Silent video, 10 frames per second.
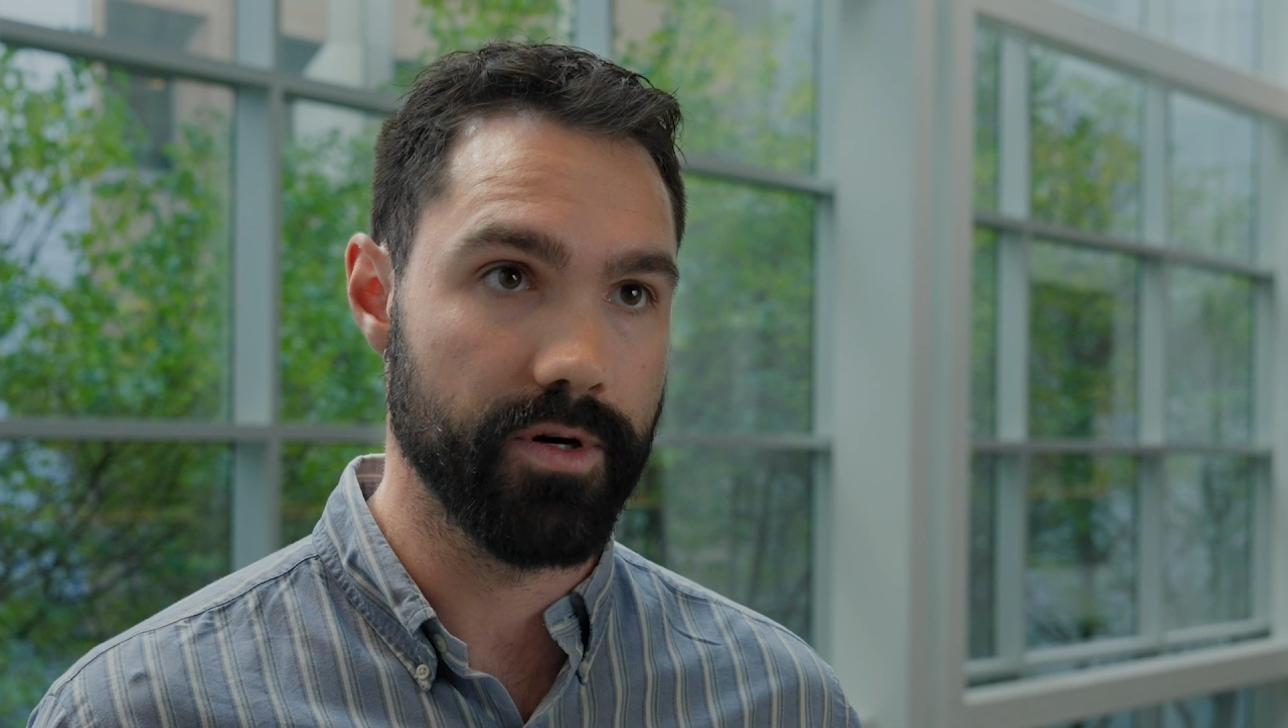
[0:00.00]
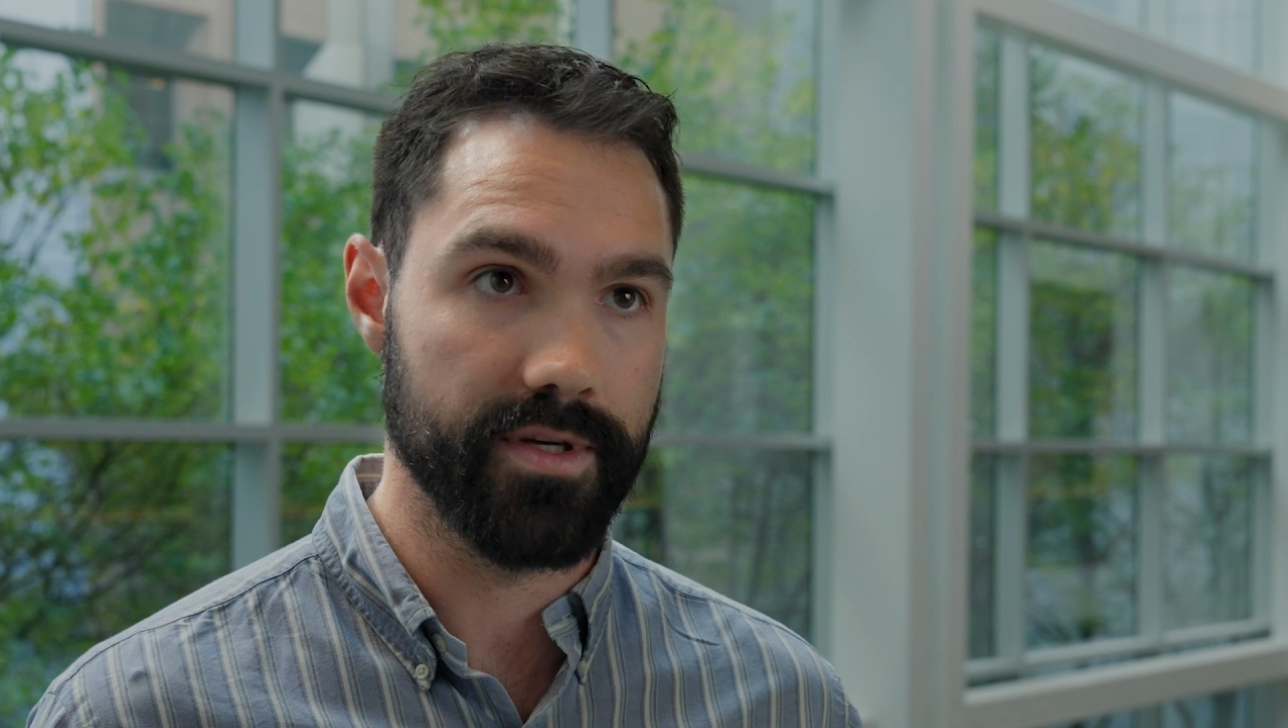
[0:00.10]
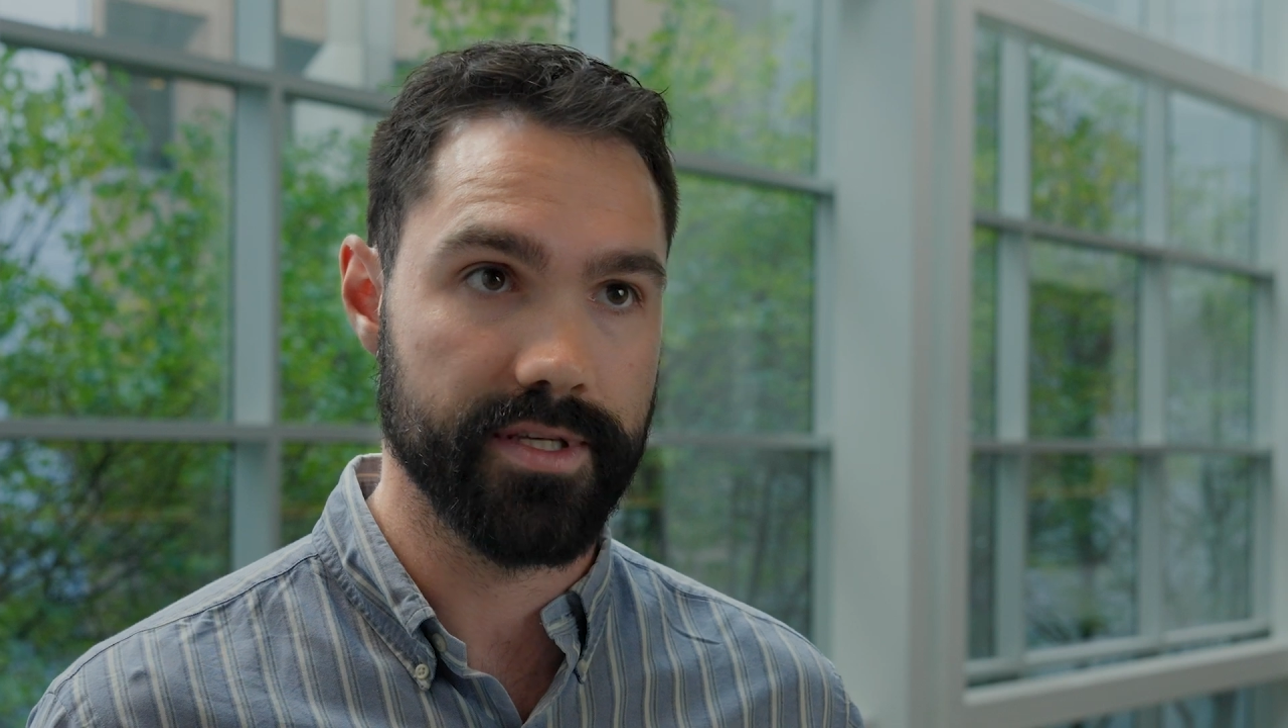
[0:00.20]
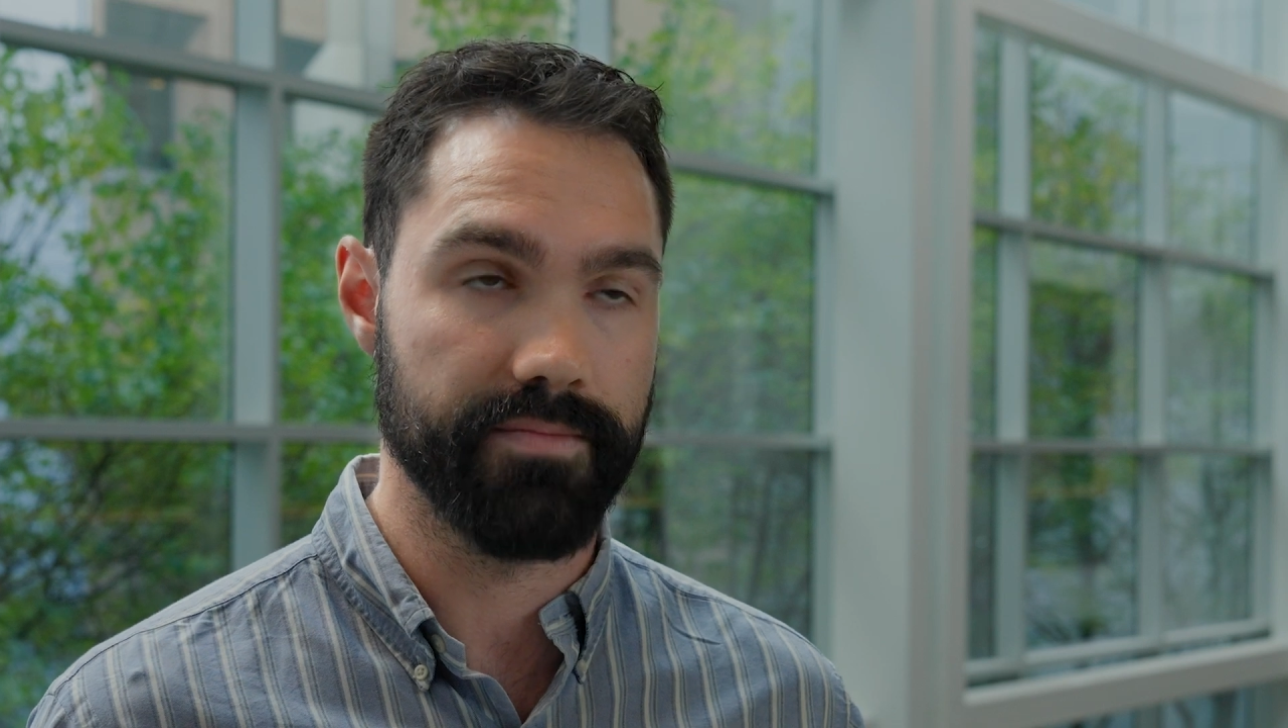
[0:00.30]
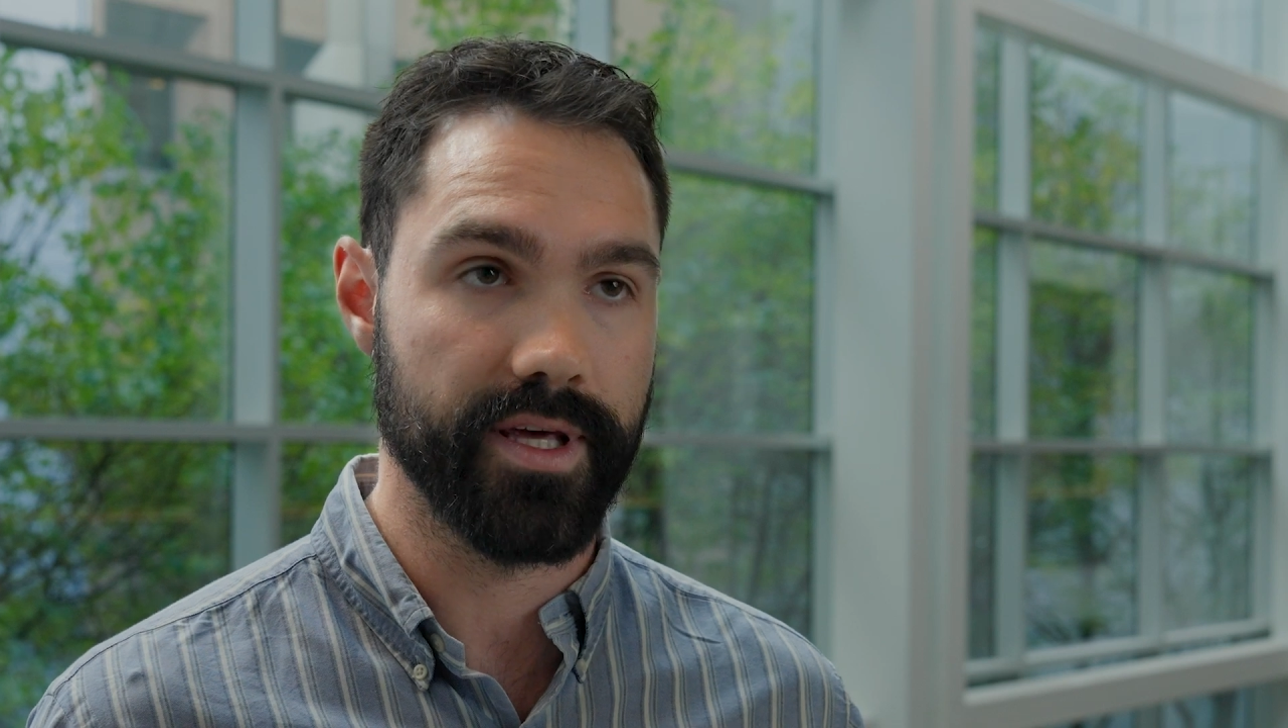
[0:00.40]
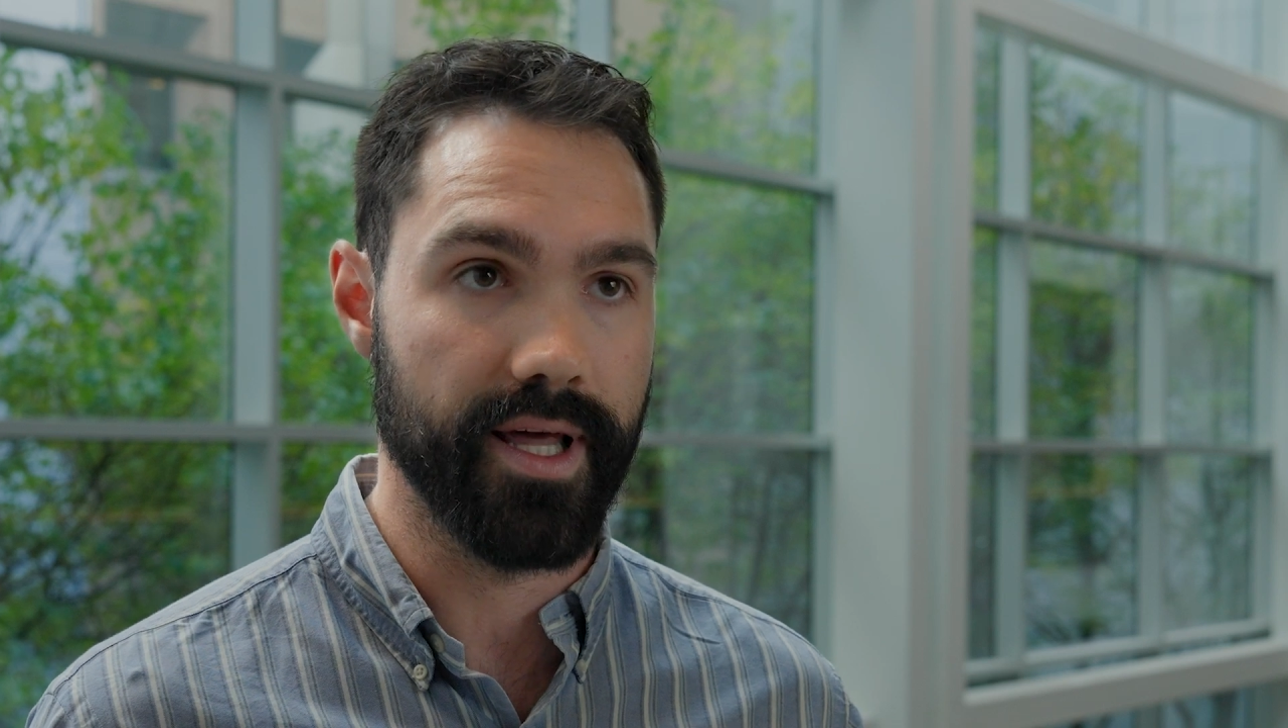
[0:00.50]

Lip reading: with something